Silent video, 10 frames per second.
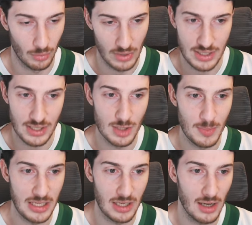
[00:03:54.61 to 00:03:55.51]
The reason is
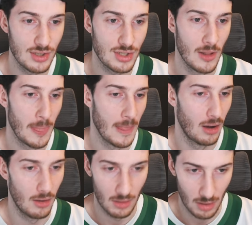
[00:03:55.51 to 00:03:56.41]
because
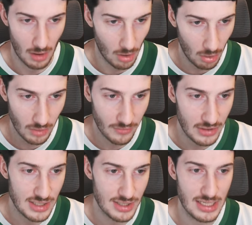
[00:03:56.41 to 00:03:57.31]
all of
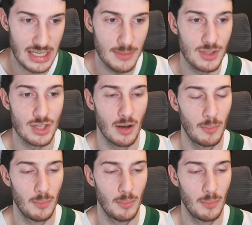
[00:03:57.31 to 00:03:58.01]
these teams